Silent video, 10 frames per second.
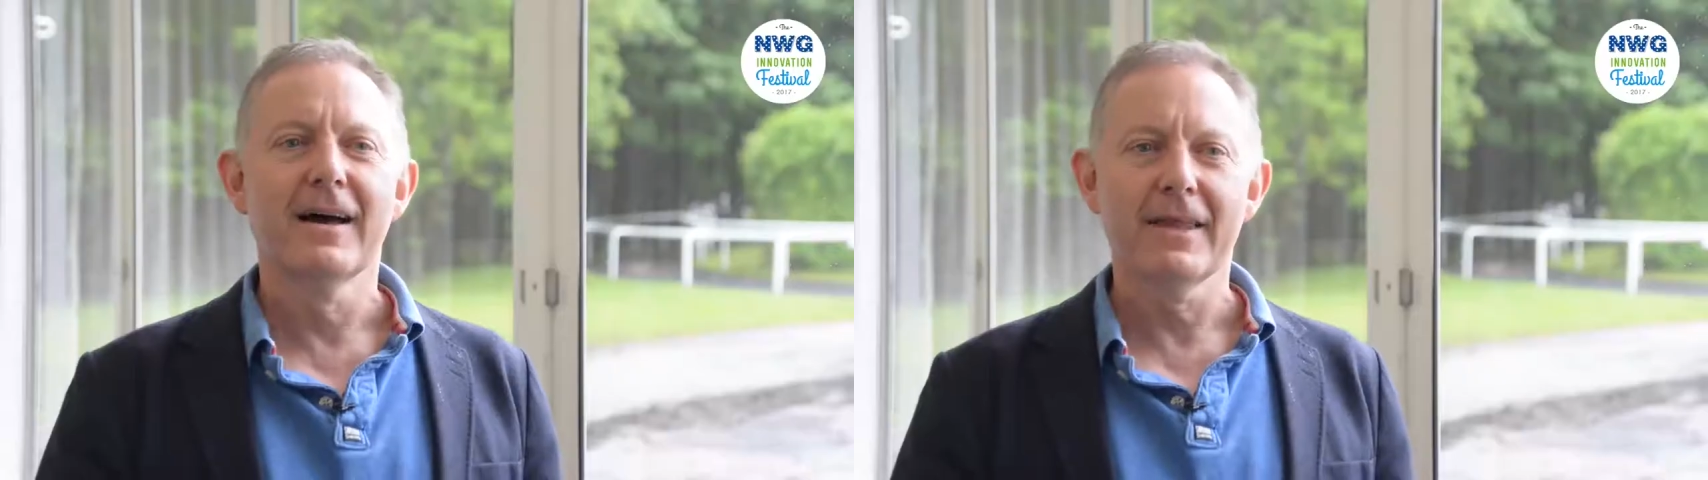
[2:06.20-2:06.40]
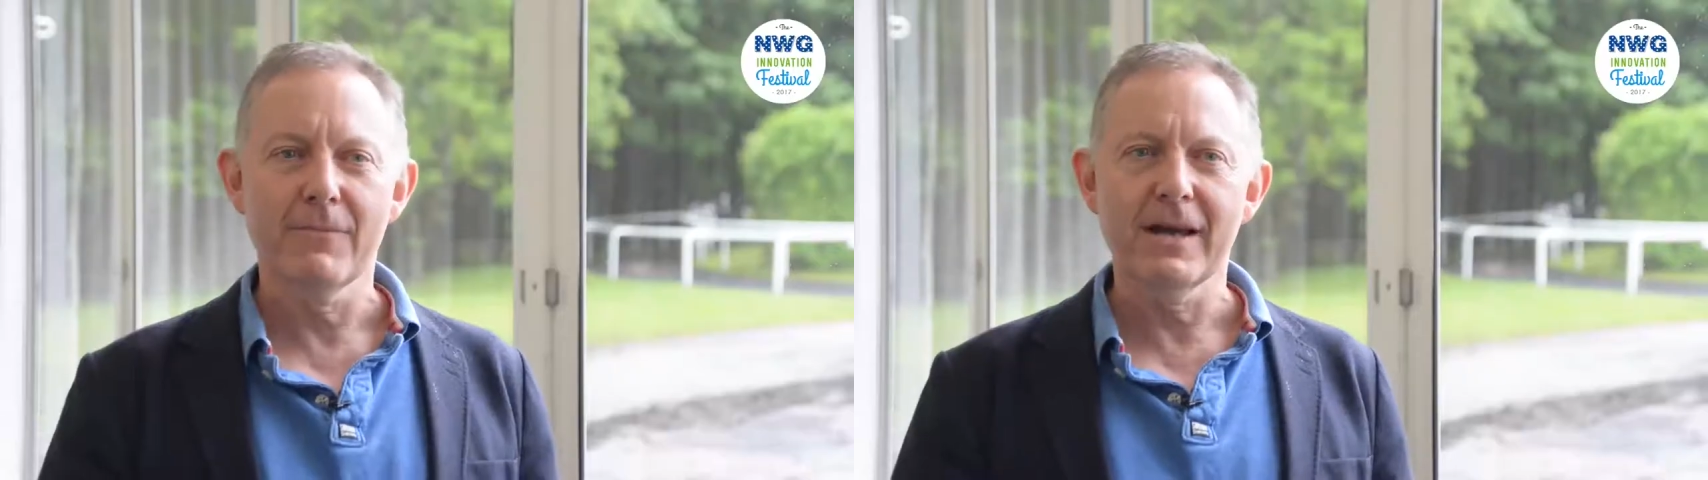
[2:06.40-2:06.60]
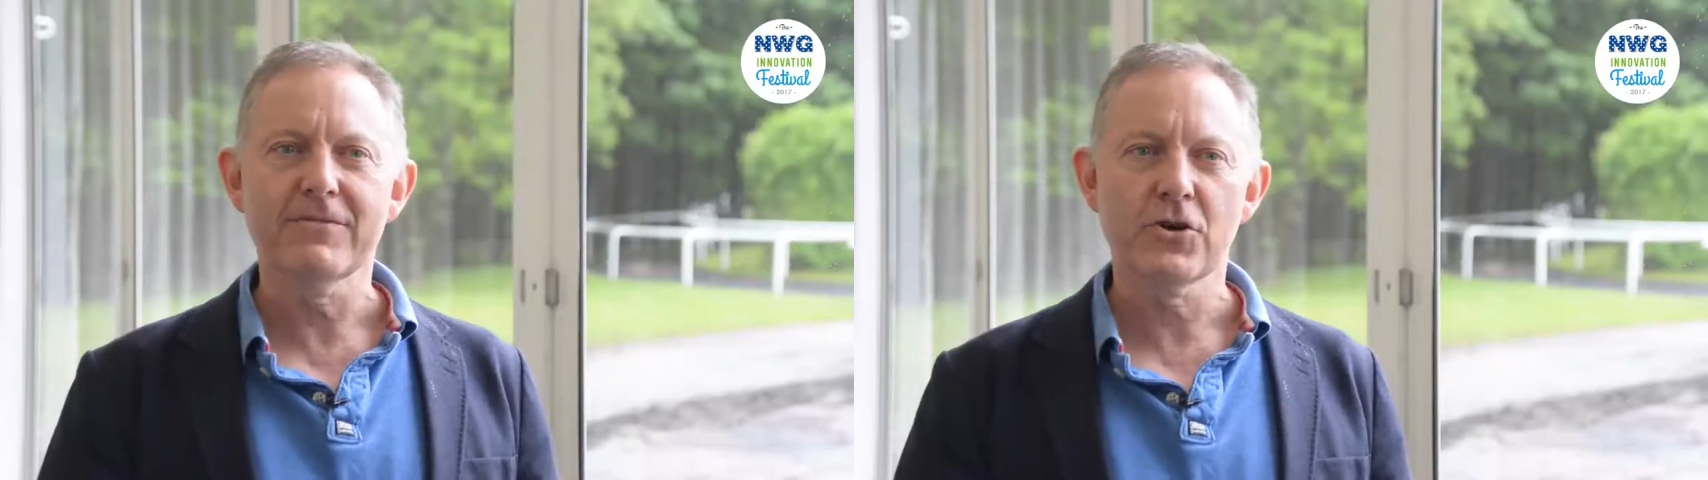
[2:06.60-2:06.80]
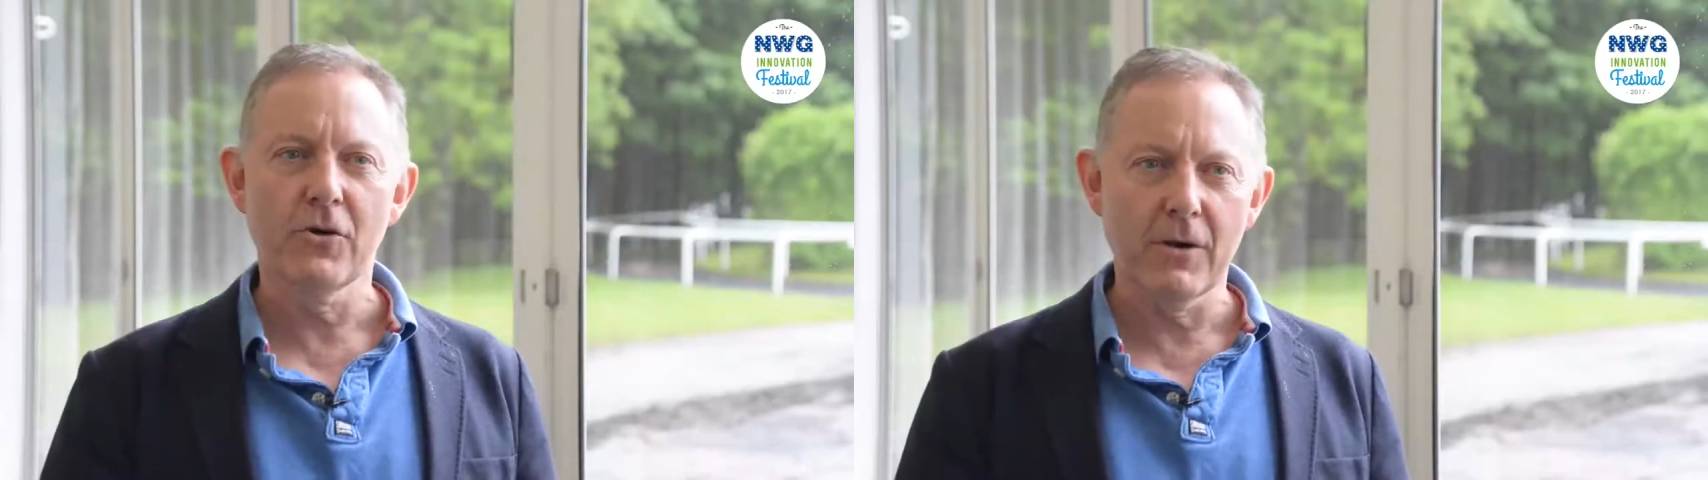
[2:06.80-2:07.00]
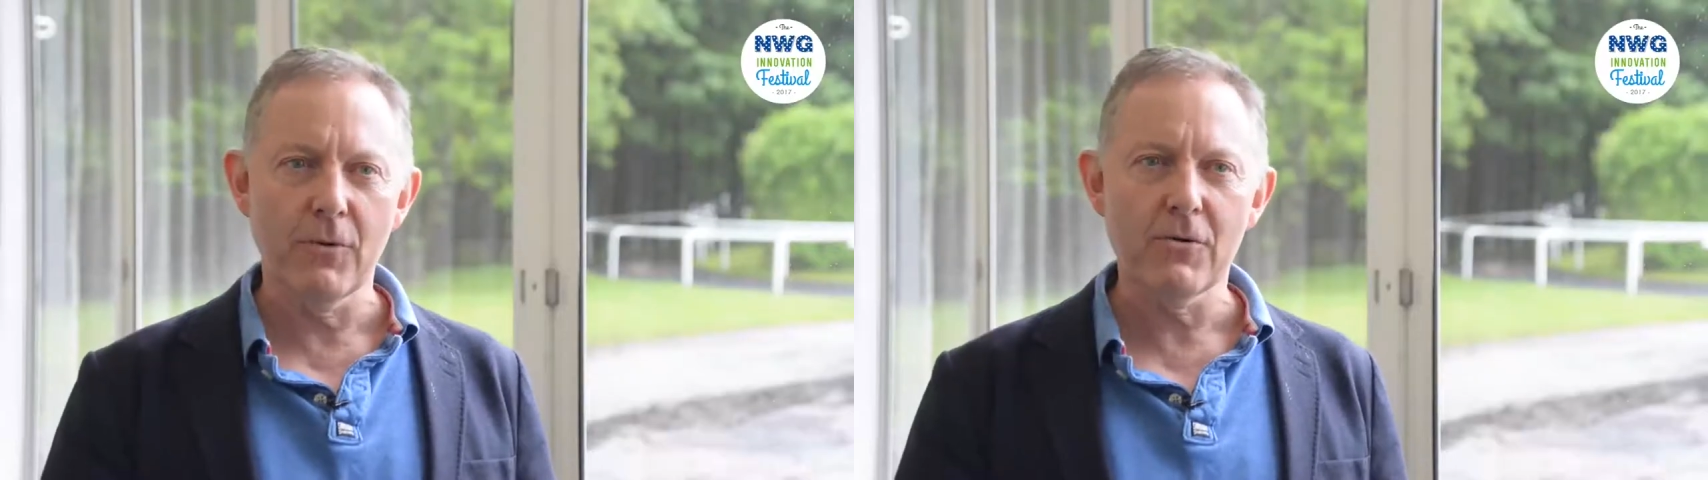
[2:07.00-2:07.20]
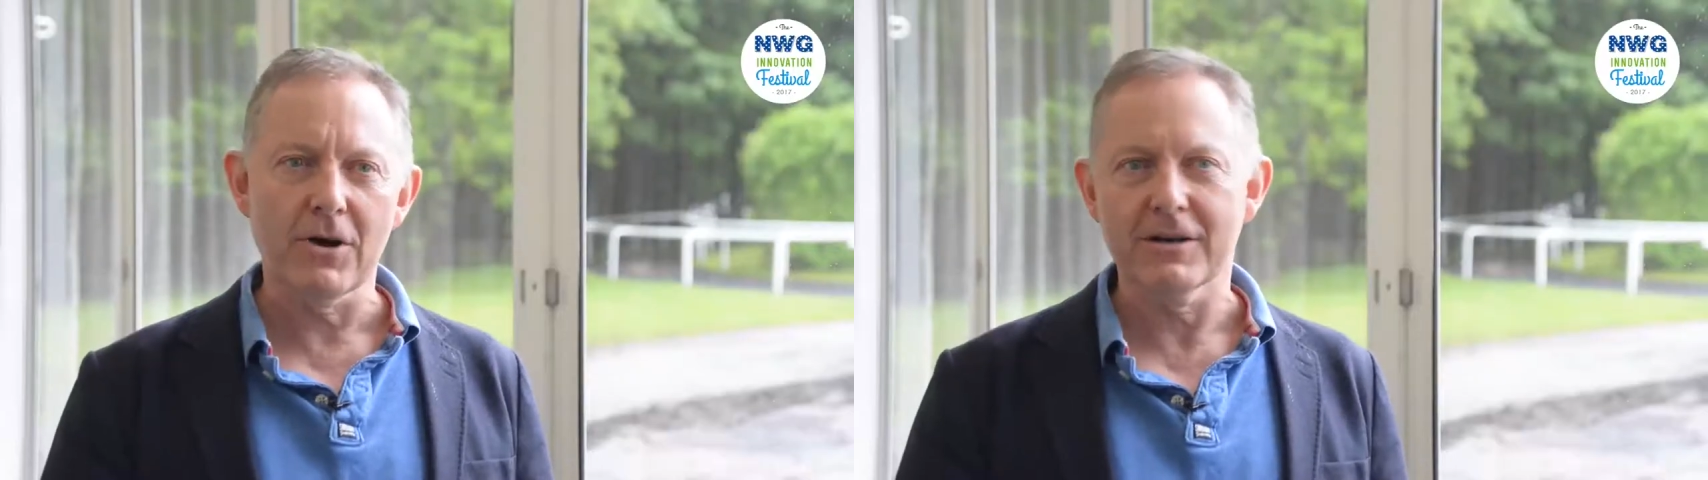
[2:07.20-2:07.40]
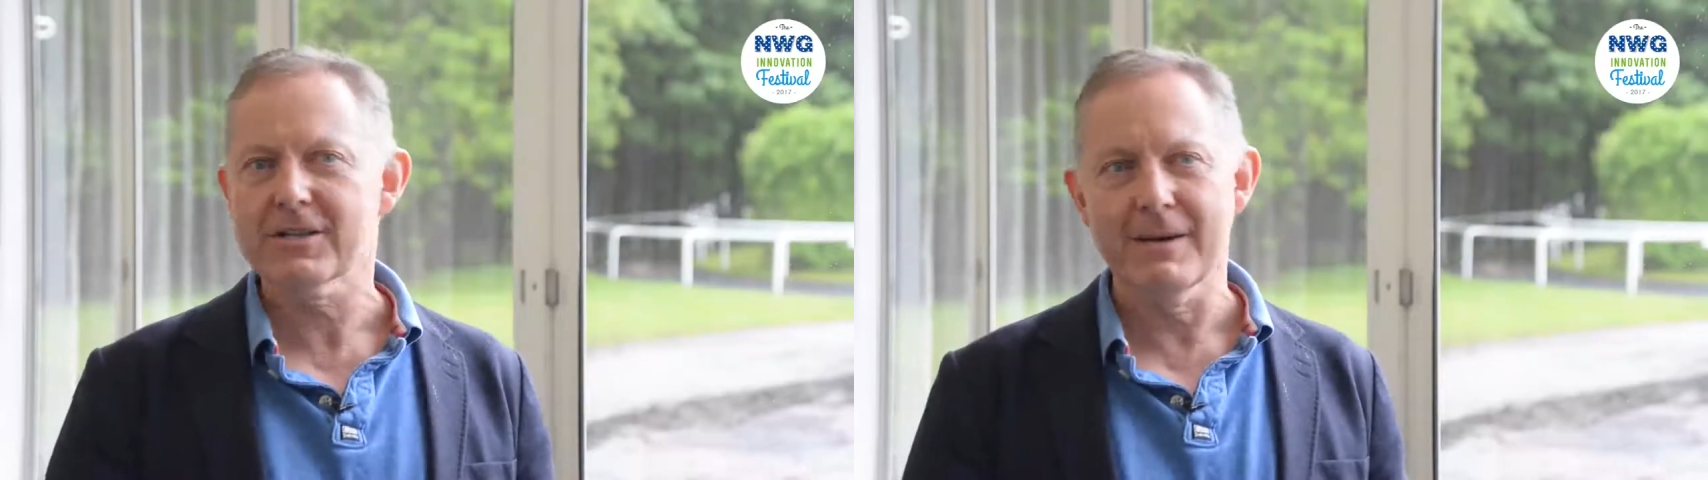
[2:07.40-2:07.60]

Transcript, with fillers: Then we have Toyah Willcox.